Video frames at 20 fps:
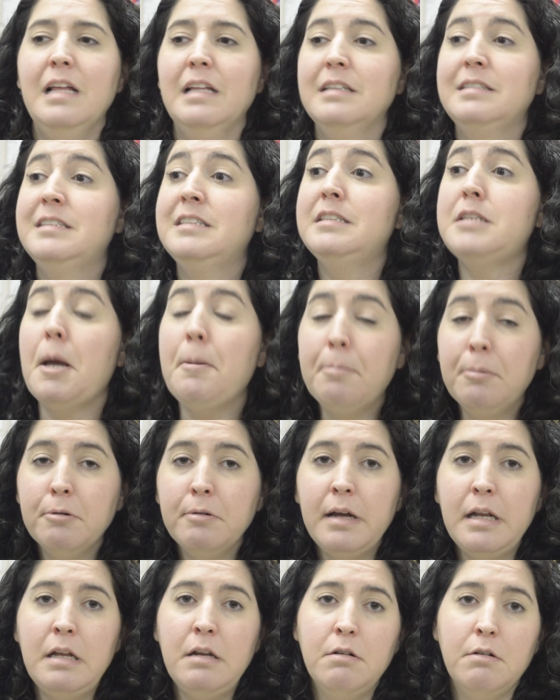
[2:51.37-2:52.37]

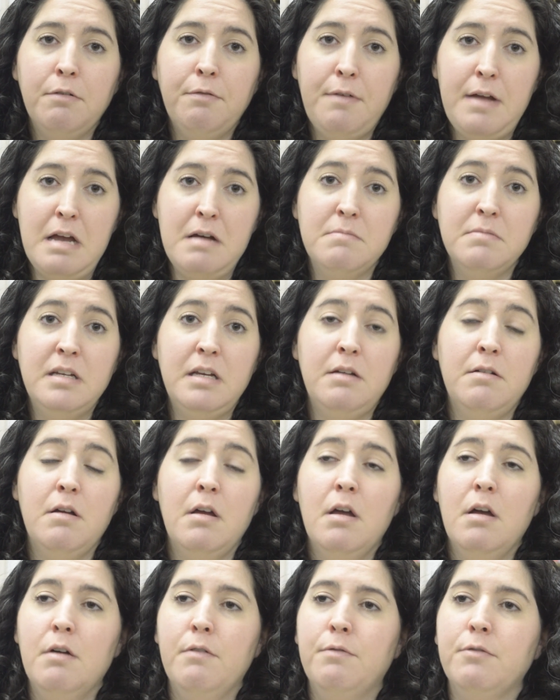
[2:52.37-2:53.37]
separating your family
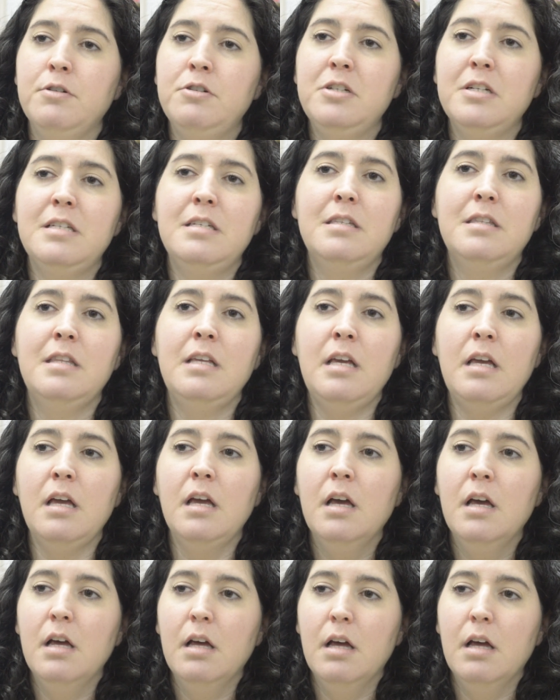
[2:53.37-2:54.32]
for just the